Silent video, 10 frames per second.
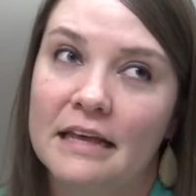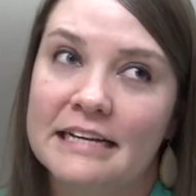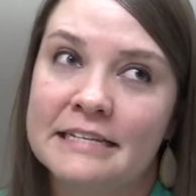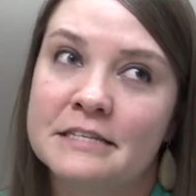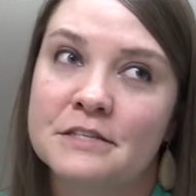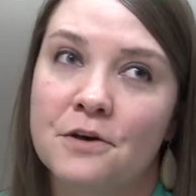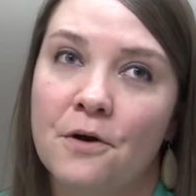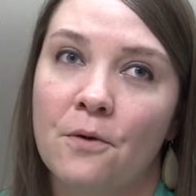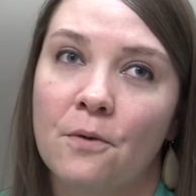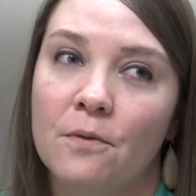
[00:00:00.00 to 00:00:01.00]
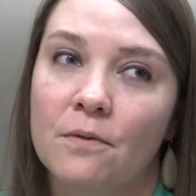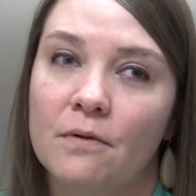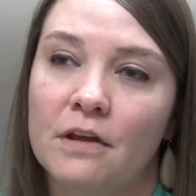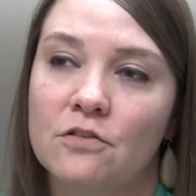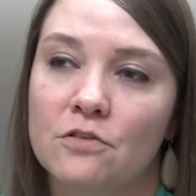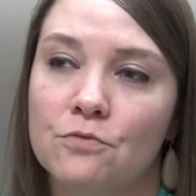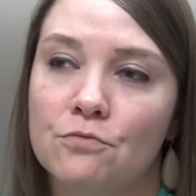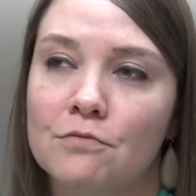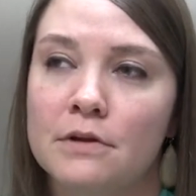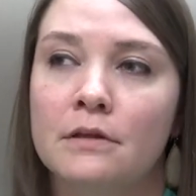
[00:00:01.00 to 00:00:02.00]
and so it just
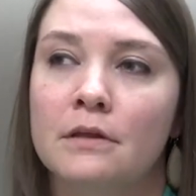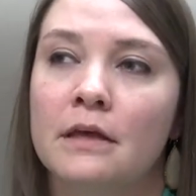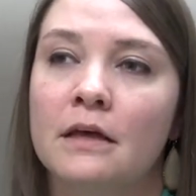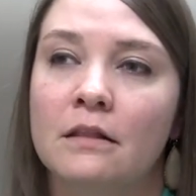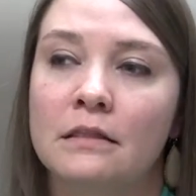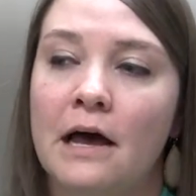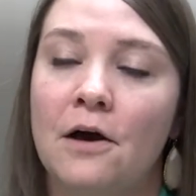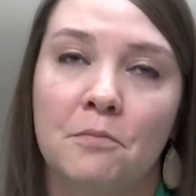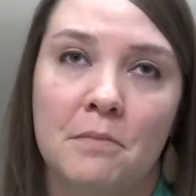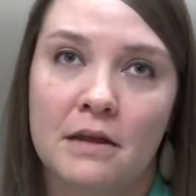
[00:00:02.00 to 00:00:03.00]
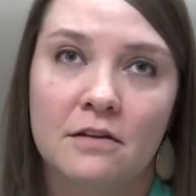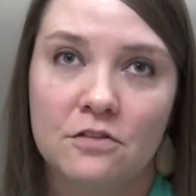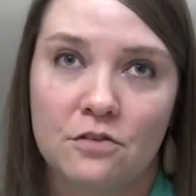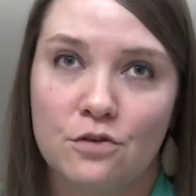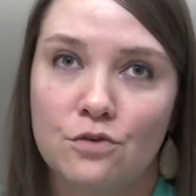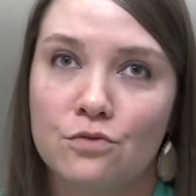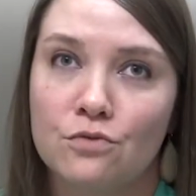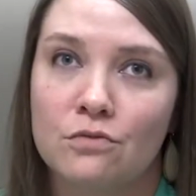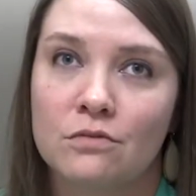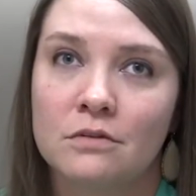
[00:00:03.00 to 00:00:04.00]
really allowed me
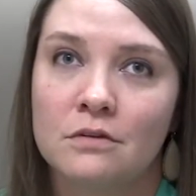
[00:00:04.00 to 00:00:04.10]
to